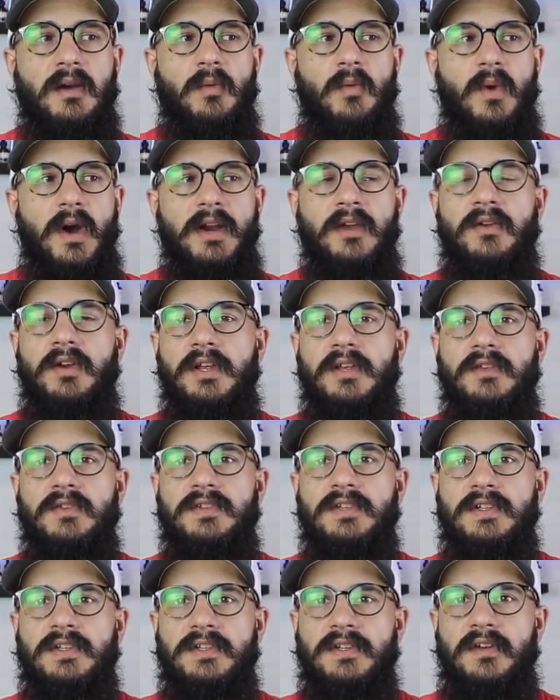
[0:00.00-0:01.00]
why don't I
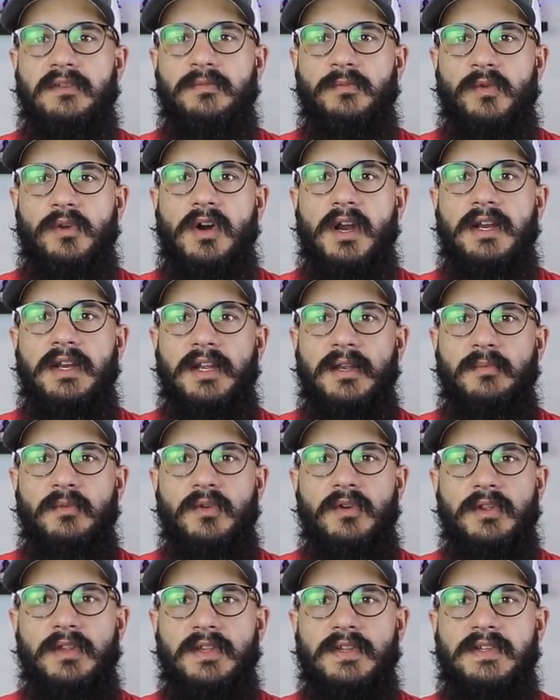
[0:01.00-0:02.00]
use this stuff more? I need
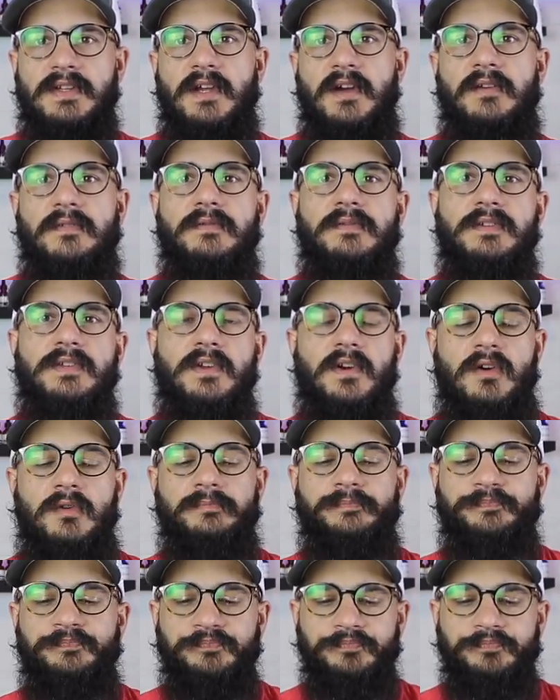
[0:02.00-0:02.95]
more of this stuff. So